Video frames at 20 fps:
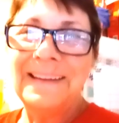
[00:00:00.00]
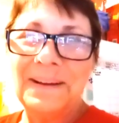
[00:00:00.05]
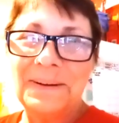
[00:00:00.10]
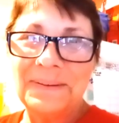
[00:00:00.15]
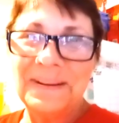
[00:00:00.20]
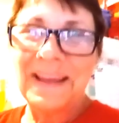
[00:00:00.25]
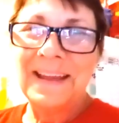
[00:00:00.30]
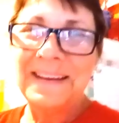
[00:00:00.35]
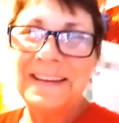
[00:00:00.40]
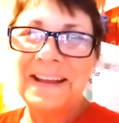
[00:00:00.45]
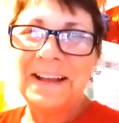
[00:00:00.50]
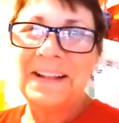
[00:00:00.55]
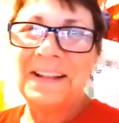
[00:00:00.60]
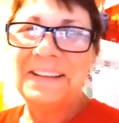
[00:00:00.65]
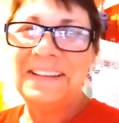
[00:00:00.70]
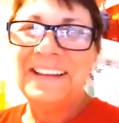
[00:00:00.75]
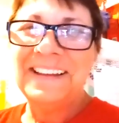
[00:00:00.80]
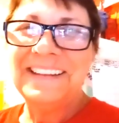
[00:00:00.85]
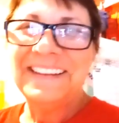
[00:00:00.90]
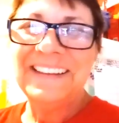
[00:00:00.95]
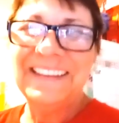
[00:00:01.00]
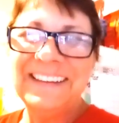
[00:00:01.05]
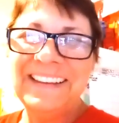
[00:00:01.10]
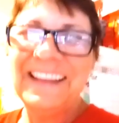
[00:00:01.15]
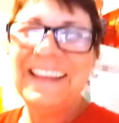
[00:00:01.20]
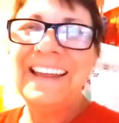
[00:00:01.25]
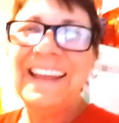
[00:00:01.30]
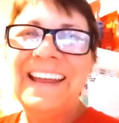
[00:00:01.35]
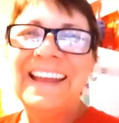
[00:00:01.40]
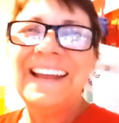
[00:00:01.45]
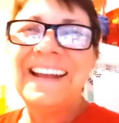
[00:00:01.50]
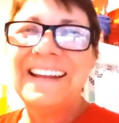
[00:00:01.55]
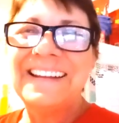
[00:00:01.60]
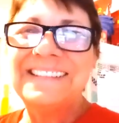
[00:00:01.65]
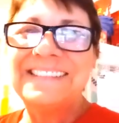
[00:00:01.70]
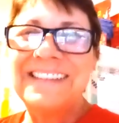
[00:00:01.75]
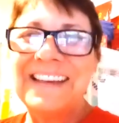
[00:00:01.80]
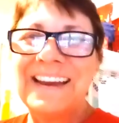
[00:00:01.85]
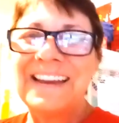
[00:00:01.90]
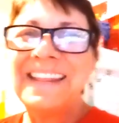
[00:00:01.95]
Okay, y'all.
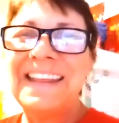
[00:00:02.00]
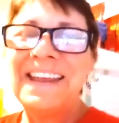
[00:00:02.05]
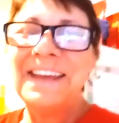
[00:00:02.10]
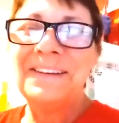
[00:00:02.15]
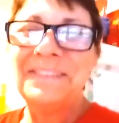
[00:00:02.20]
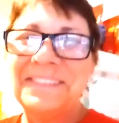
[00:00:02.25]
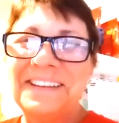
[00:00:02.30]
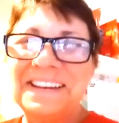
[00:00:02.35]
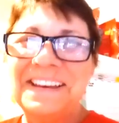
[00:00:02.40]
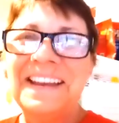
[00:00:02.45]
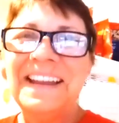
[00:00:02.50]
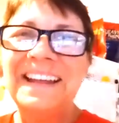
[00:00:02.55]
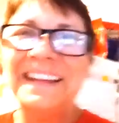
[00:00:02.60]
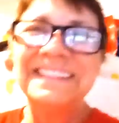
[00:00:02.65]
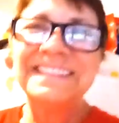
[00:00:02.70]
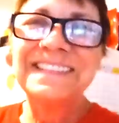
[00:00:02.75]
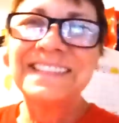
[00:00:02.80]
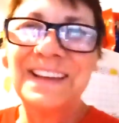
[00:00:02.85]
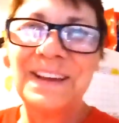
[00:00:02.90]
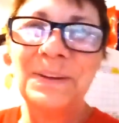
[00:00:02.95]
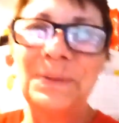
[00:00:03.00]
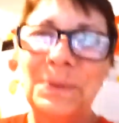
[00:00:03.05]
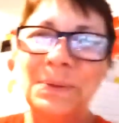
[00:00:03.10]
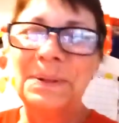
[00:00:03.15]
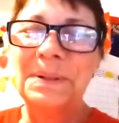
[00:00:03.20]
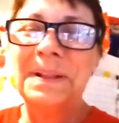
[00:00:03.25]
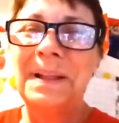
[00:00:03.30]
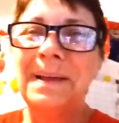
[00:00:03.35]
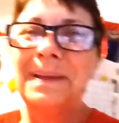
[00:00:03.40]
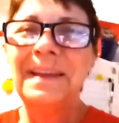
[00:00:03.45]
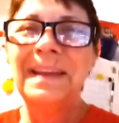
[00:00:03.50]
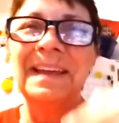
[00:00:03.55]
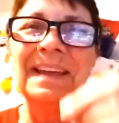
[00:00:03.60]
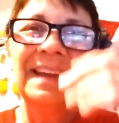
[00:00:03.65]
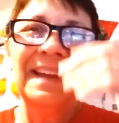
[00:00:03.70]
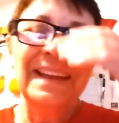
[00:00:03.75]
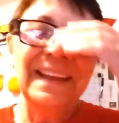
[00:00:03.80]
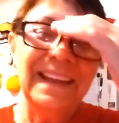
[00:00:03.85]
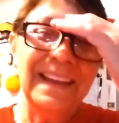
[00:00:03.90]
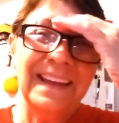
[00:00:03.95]
It's out of the oven. It's cool.
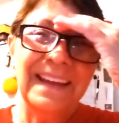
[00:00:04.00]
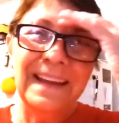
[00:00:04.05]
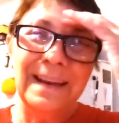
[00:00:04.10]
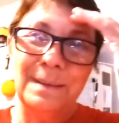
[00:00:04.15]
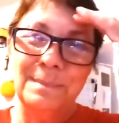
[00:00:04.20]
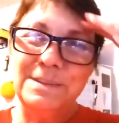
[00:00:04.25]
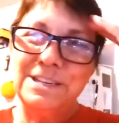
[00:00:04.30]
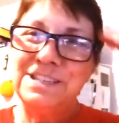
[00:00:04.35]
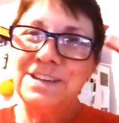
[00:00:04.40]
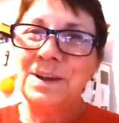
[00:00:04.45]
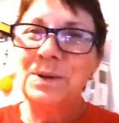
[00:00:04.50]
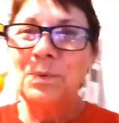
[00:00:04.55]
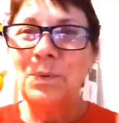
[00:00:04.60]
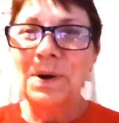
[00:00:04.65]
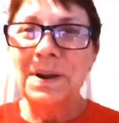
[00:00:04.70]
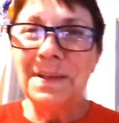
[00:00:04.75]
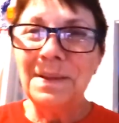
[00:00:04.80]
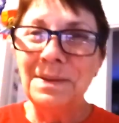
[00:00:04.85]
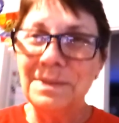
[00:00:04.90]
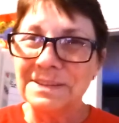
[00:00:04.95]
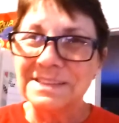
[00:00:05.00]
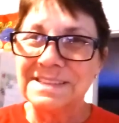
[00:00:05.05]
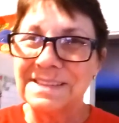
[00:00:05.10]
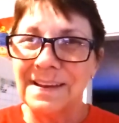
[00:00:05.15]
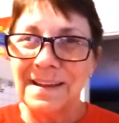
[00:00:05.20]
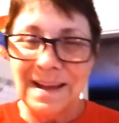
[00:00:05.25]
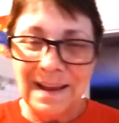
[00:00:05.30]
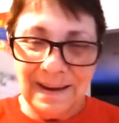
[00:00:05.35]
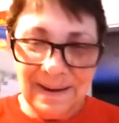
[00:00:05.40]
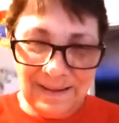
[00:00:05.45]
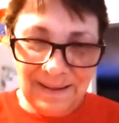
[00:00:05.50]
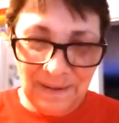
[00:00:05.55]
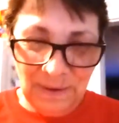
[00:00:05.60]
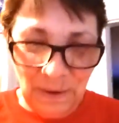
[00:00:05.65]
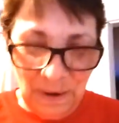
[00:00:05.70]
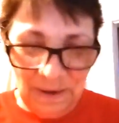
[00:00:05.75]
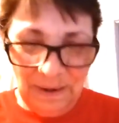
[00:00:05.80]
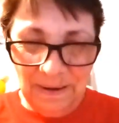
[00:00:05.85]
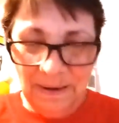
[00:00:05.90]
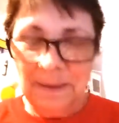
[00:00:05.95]
And let me show you what it looks like.